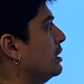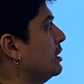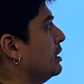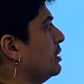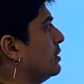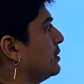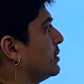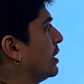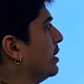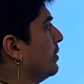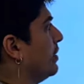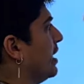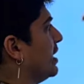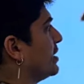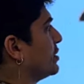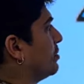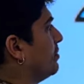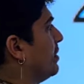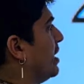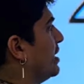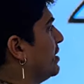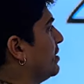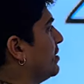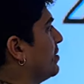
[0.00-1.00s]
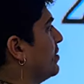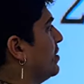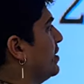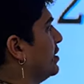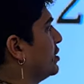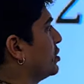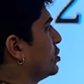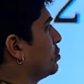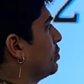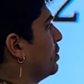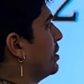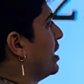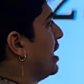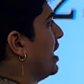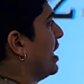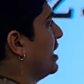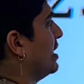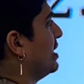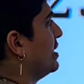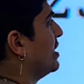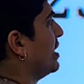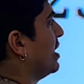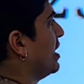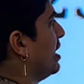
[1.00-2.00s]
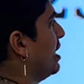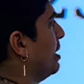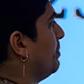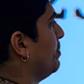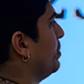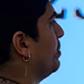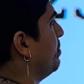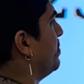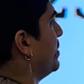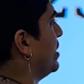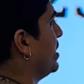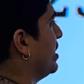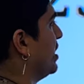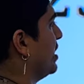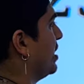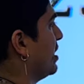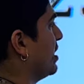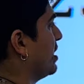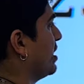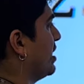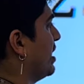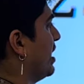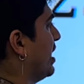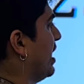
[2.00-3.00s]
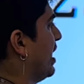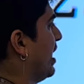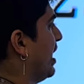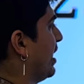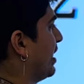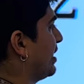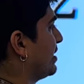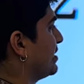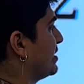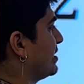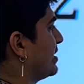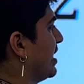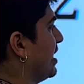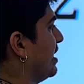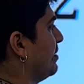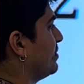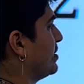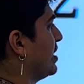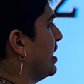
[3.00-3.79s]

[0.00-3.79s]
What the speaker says: So as a reminder, this would end up being x times